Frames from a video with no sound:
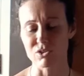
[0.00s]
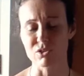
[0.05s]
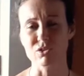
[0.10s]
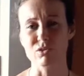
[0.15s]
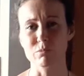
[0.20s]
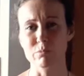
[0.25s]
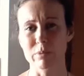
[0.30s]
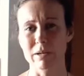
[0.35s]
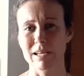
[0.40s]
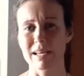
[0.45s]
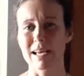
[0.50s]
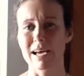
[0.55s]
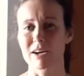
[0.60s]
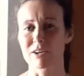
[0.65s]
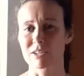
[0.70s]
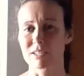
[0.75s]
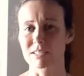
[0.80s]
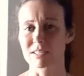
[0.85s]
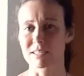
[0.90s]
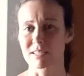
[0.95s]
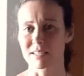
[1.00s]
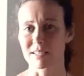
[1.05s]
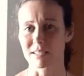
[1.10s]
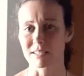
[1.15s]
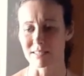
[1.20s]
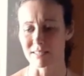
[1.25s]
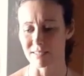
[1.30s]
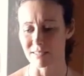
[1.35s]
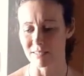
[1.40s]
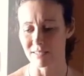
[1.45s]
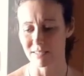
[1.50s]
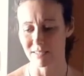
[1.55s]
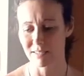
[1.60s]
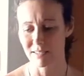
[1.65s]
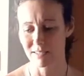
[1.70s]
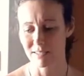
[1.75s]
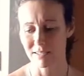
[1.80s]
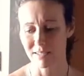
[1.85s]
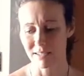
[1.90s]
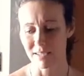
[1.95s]
2 polarities
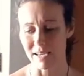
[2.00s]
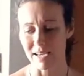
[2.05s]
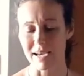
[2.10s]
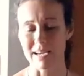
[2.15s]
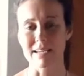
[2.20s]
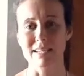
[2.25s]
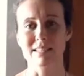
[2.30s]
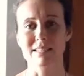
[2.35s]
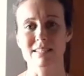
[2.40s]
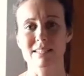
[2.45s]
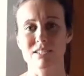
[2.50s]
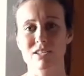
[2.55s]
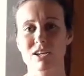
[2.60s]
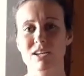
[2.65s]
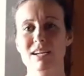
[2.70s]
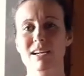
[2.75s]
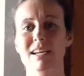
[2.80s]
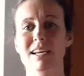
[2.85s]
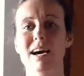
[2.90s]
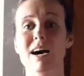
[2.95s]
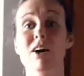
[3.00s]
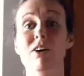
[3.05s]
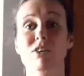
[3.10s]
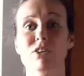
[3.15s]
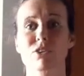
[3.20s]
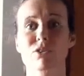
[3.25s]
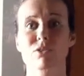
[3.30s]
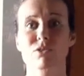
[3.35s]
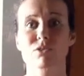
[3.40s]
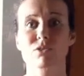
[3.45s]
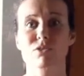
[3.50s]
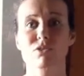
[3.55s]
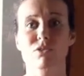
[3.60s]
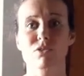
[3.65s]
and it's not allowing you